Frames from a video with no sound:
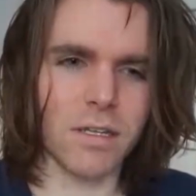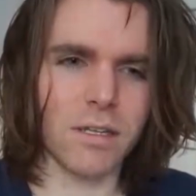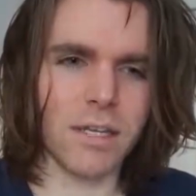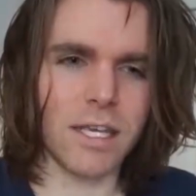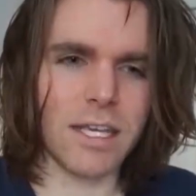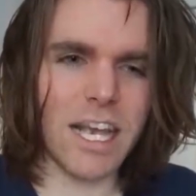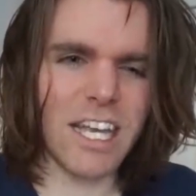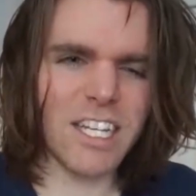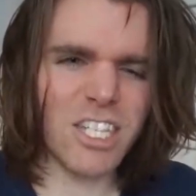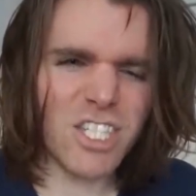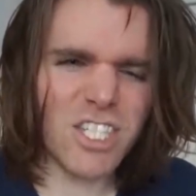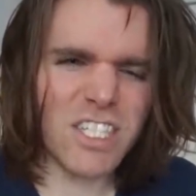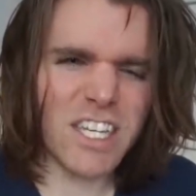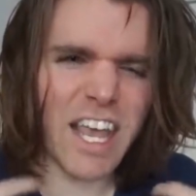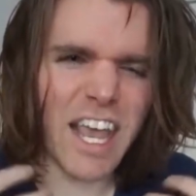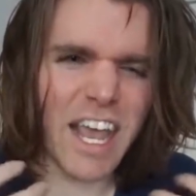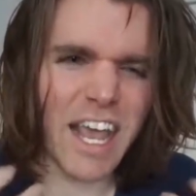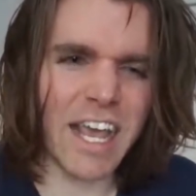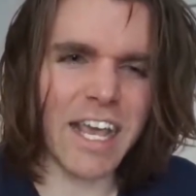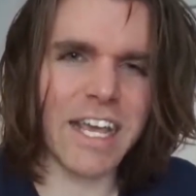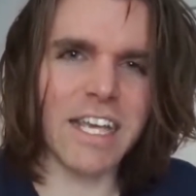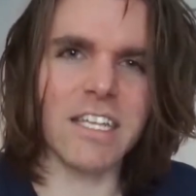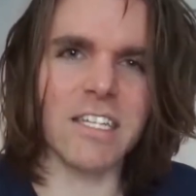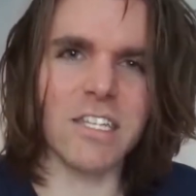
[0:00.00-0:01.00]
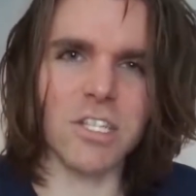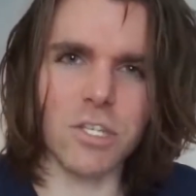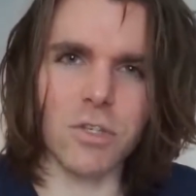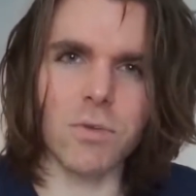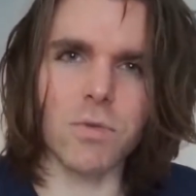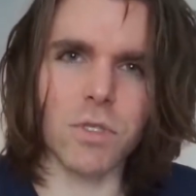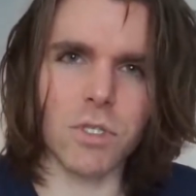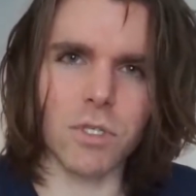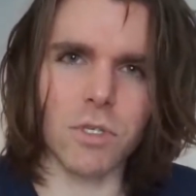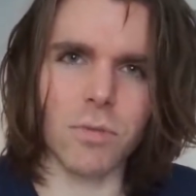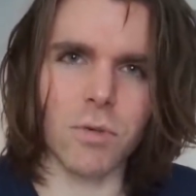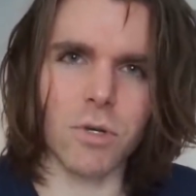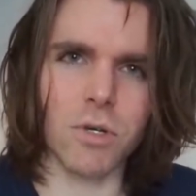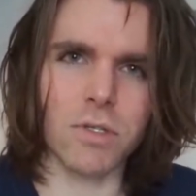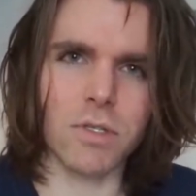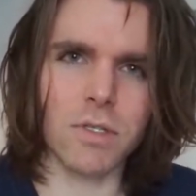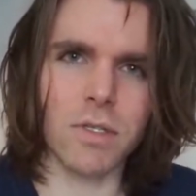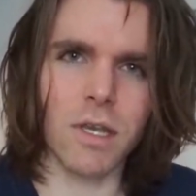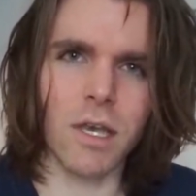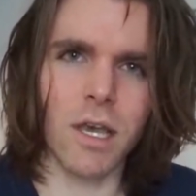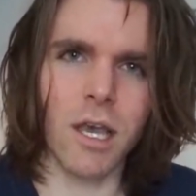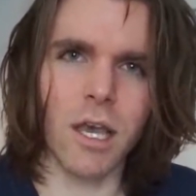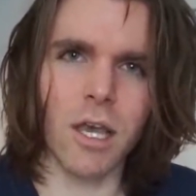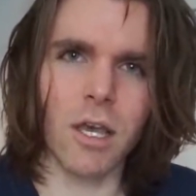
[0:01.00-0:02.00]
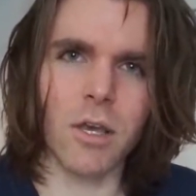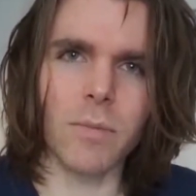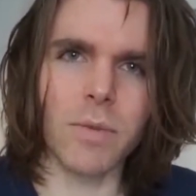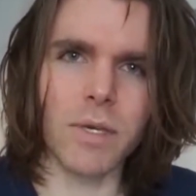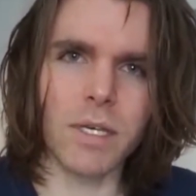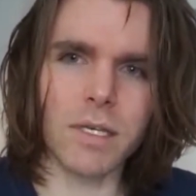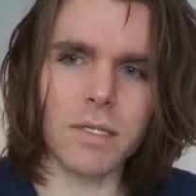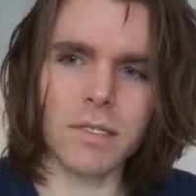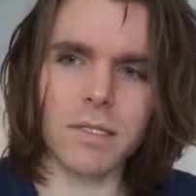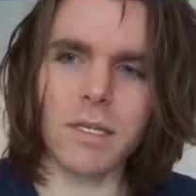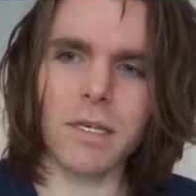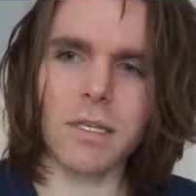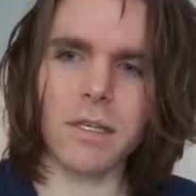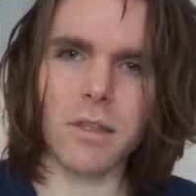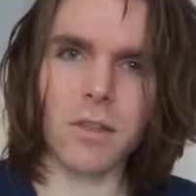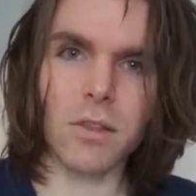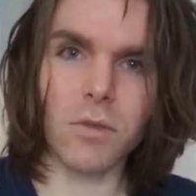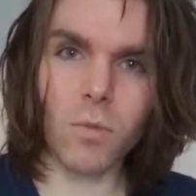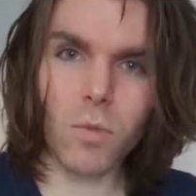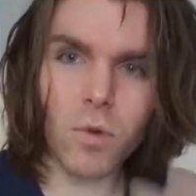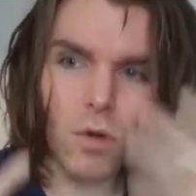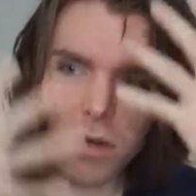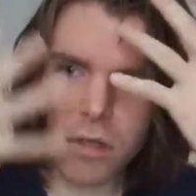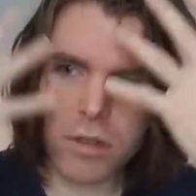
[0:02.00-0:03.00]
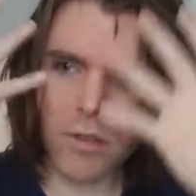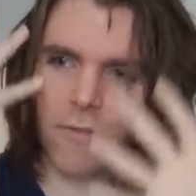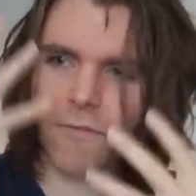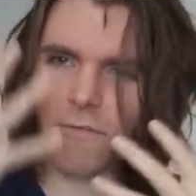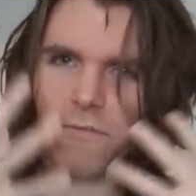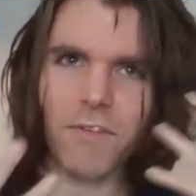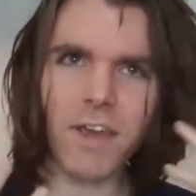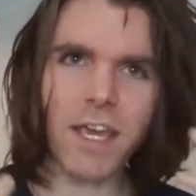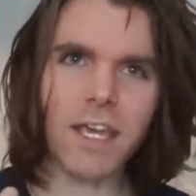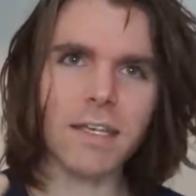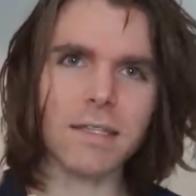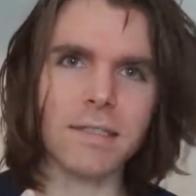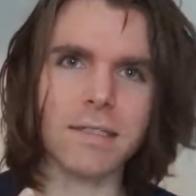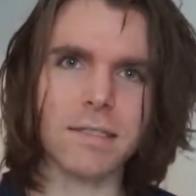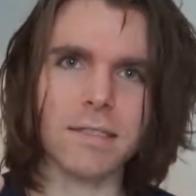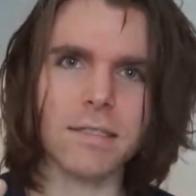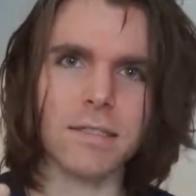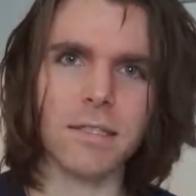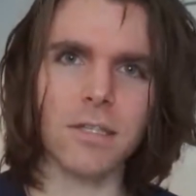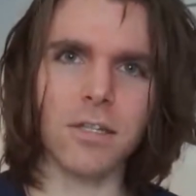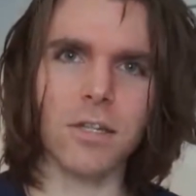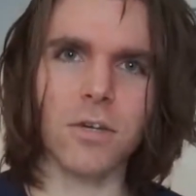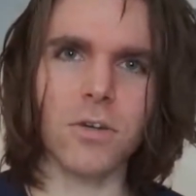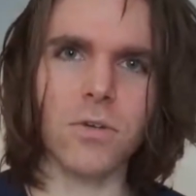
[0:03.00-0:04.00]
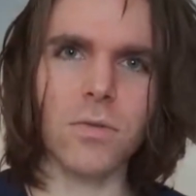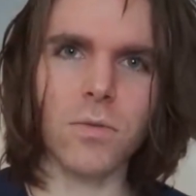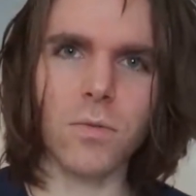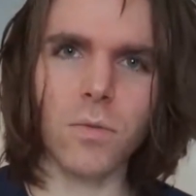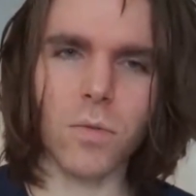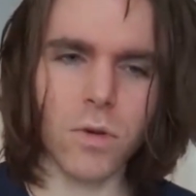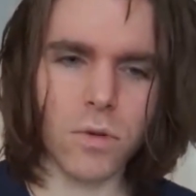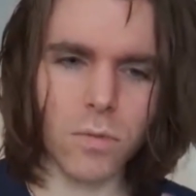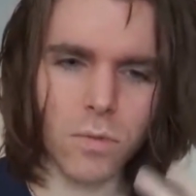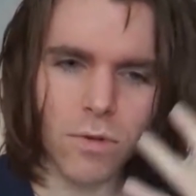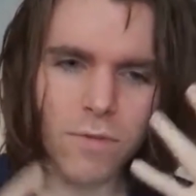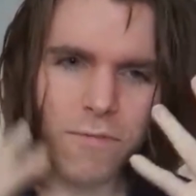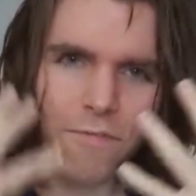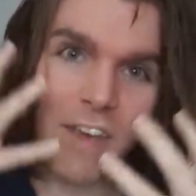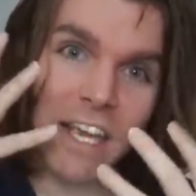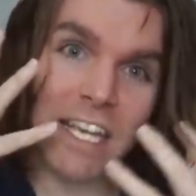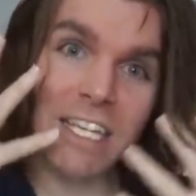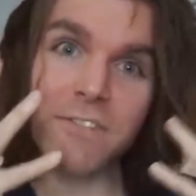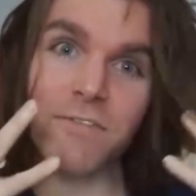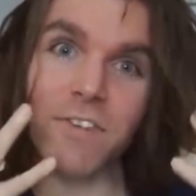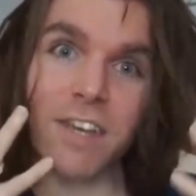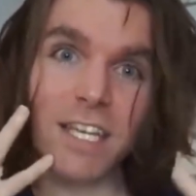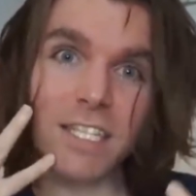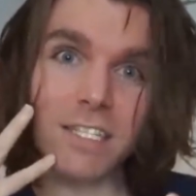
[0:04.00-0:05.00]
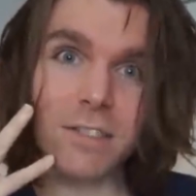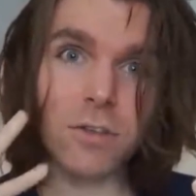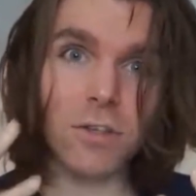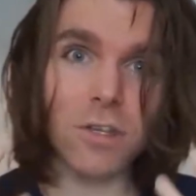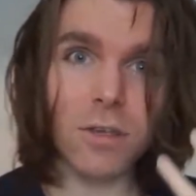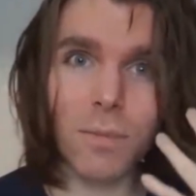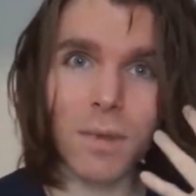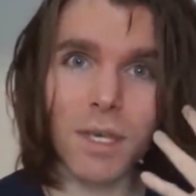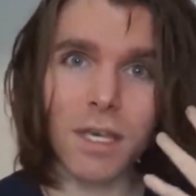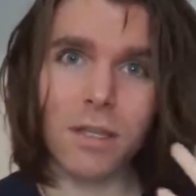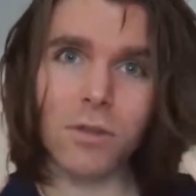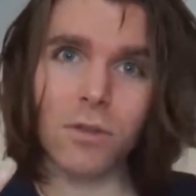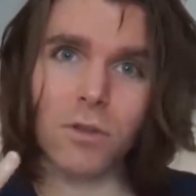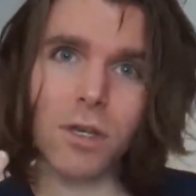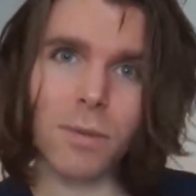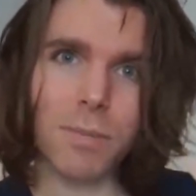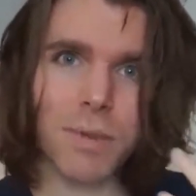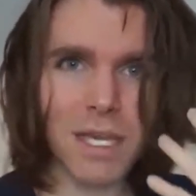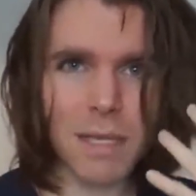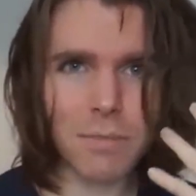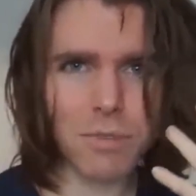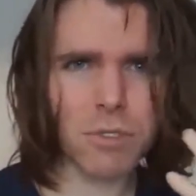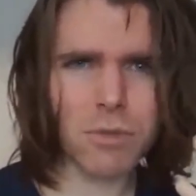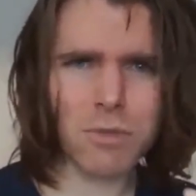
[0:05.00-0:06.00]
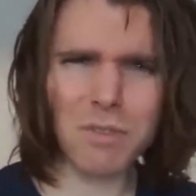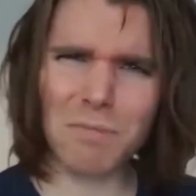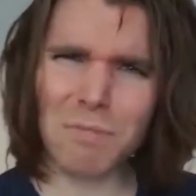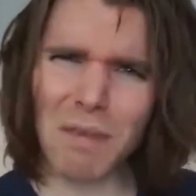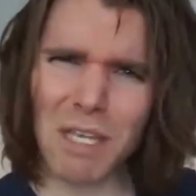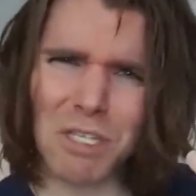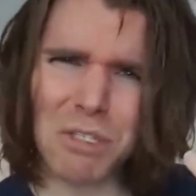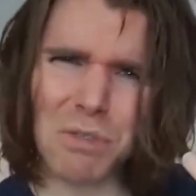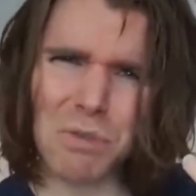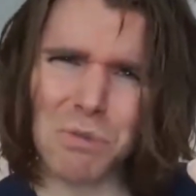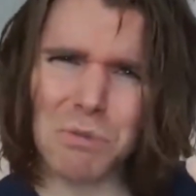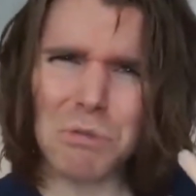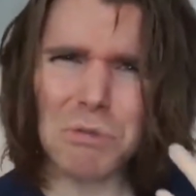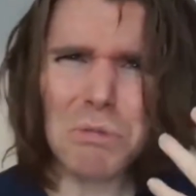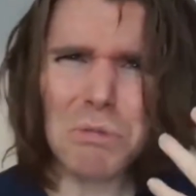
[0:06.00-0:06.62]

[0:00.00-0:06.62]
Like, I just hate YouTubers. Because, like, we're all the face, you know? We're face-face. Look at me, I'm so special.